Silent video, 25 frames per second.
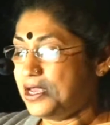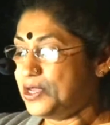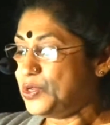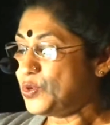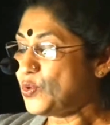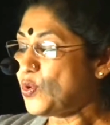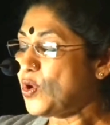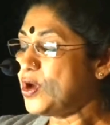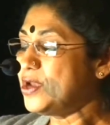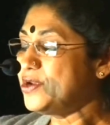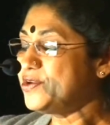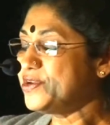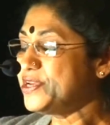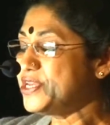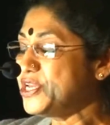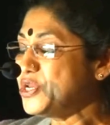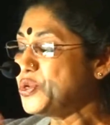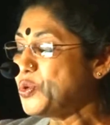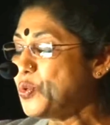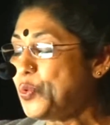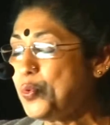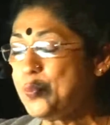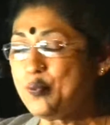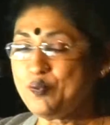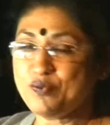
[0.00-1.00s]
You
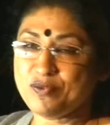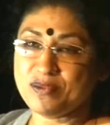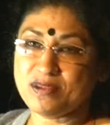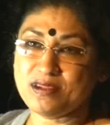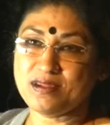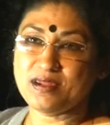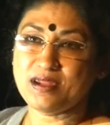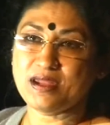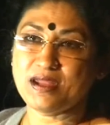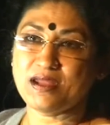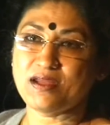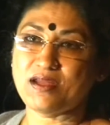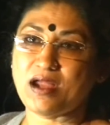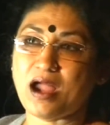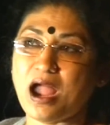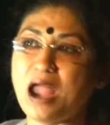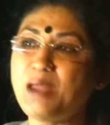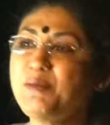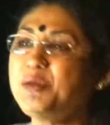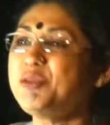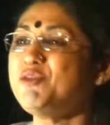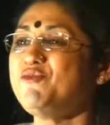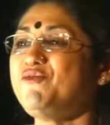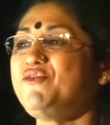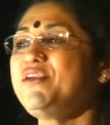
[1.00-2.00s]
already know,
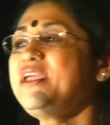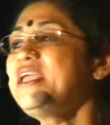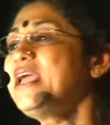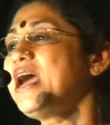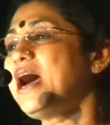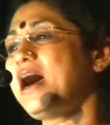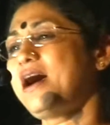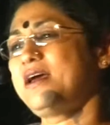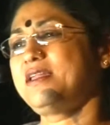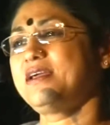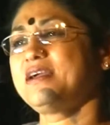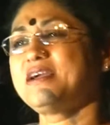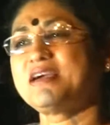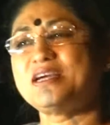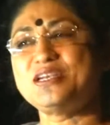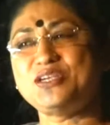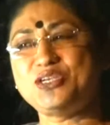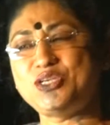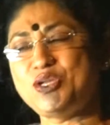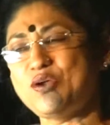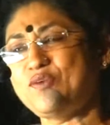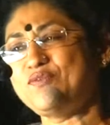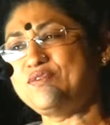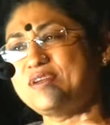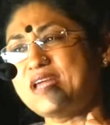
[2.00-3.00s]
I mean, we are a
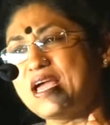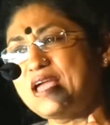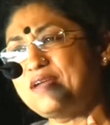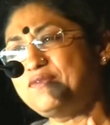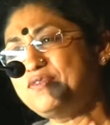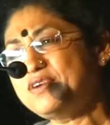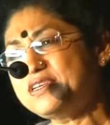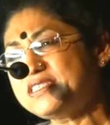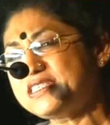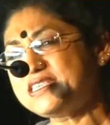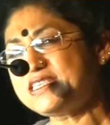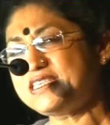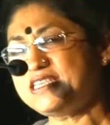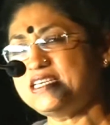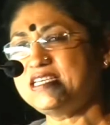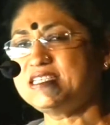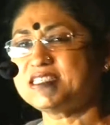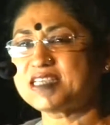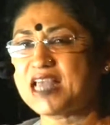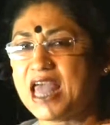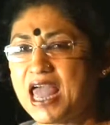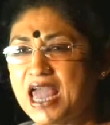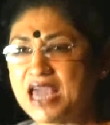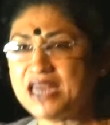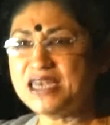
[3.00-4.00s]
country of
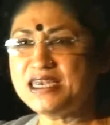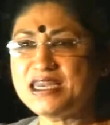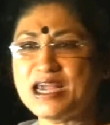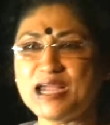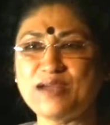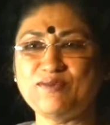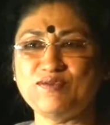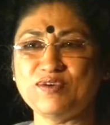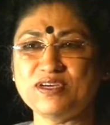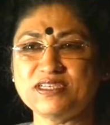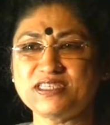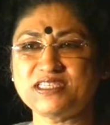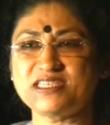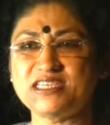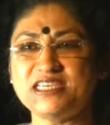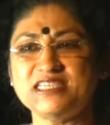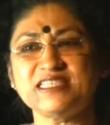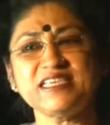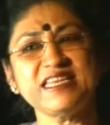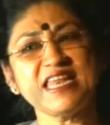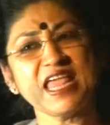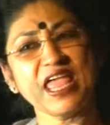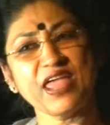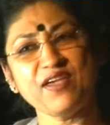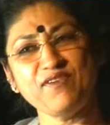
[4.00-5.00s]
diversities and
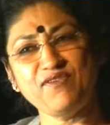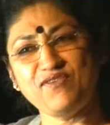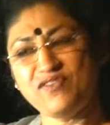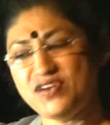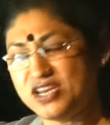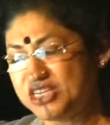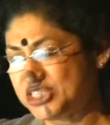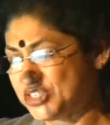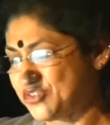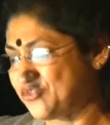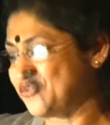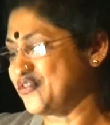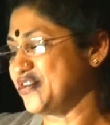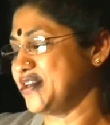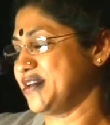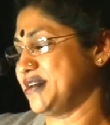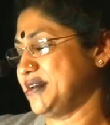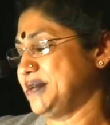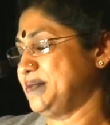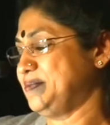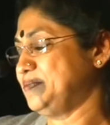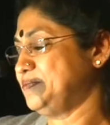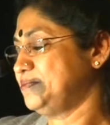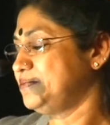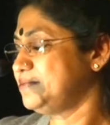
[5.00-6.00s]
diversities in every sphere.
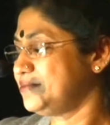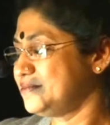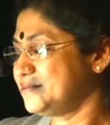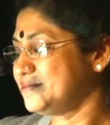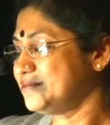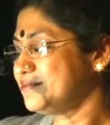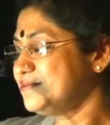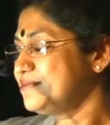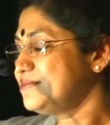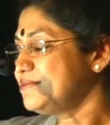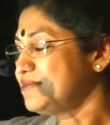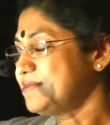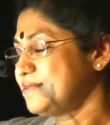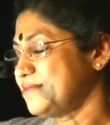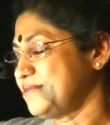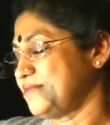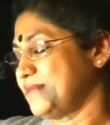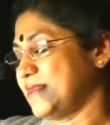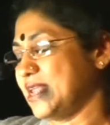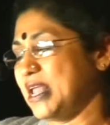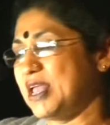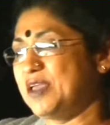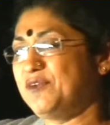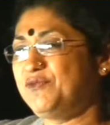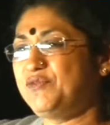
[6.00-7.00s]

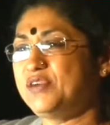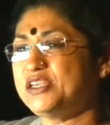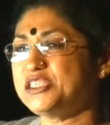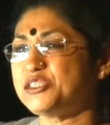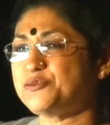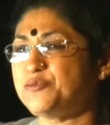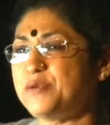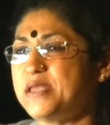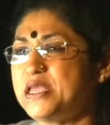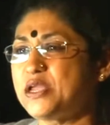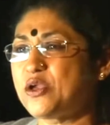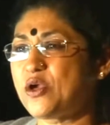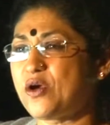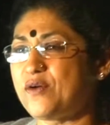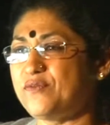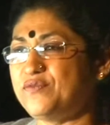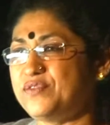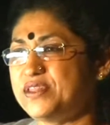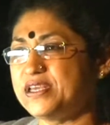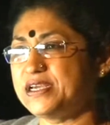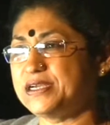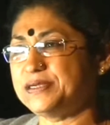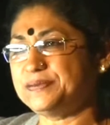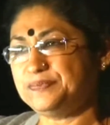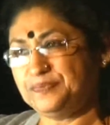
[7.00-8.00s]
If we speak
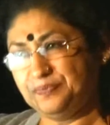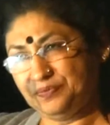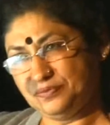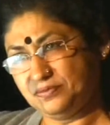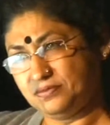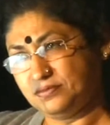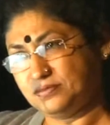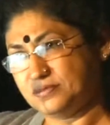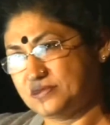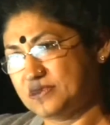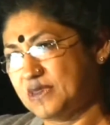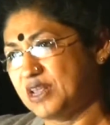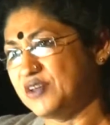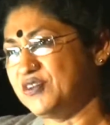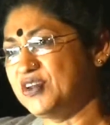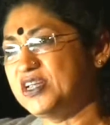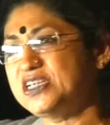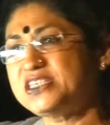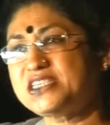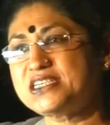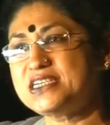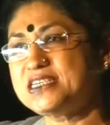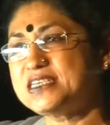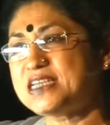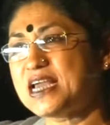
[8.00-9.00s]
of the
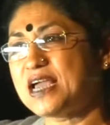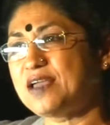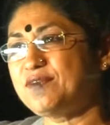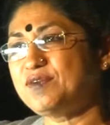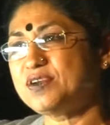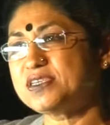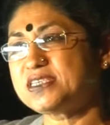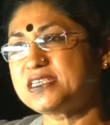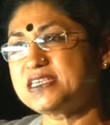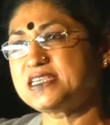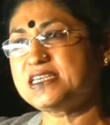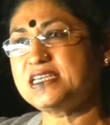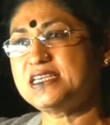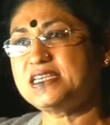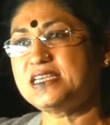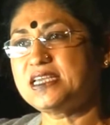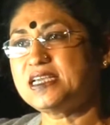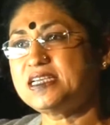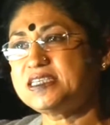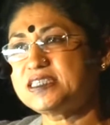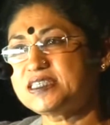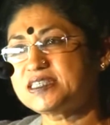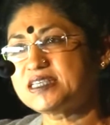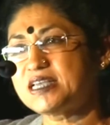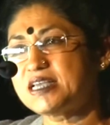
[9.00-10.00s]
racial diversity,
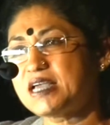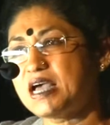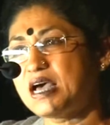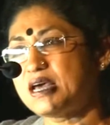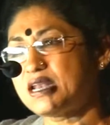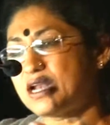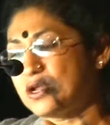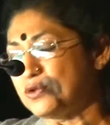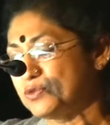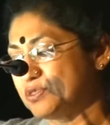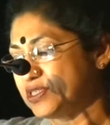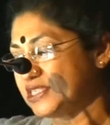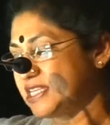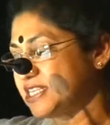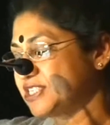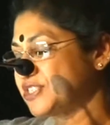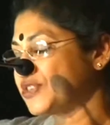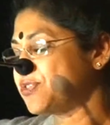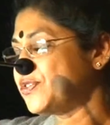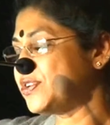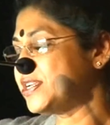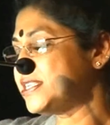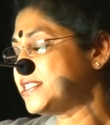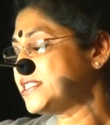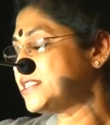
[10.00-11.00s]
yes, around
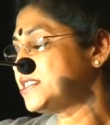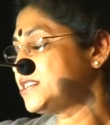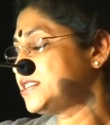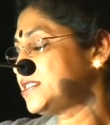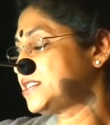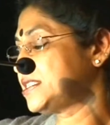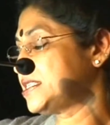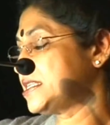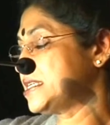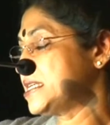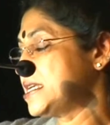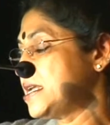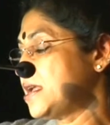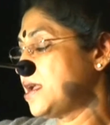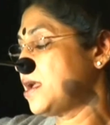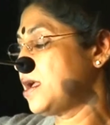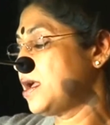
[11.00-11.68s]
6 races.